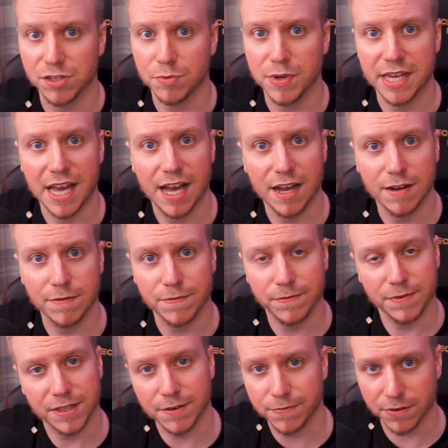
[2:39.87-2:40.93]
do we have
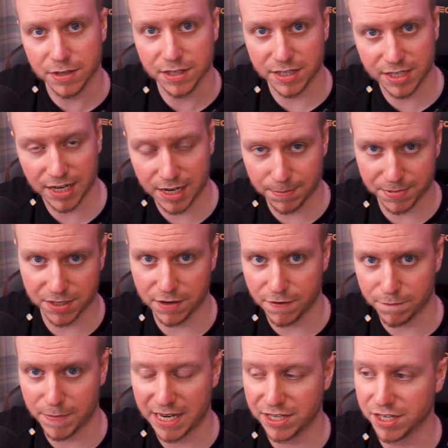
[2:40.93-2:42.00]
different types
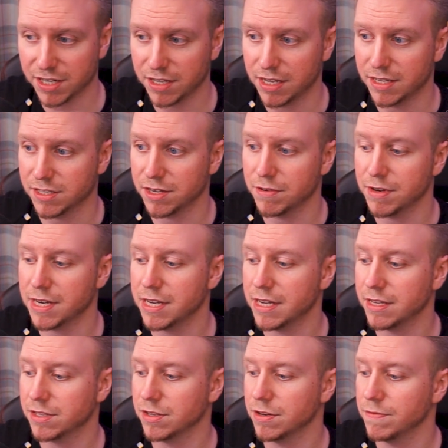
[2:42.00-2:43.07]
of magic? Is there
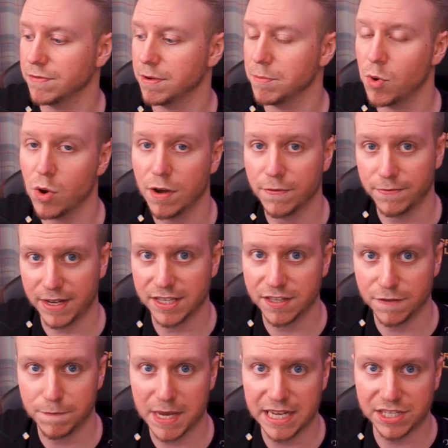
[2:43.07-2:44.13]
a sort of a more
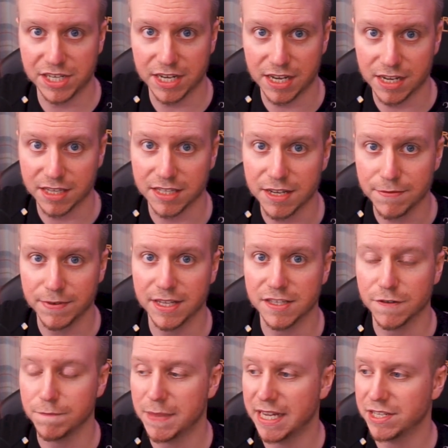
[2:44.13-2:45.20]
offensive magic, a
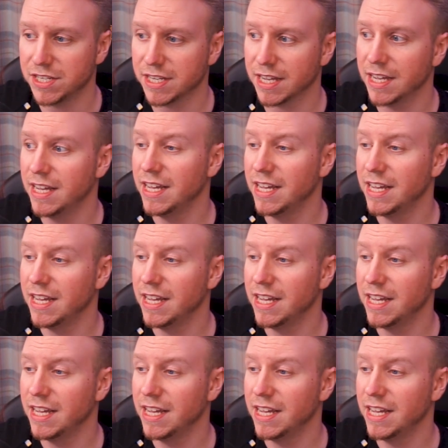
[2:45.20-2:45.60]
defensive magic?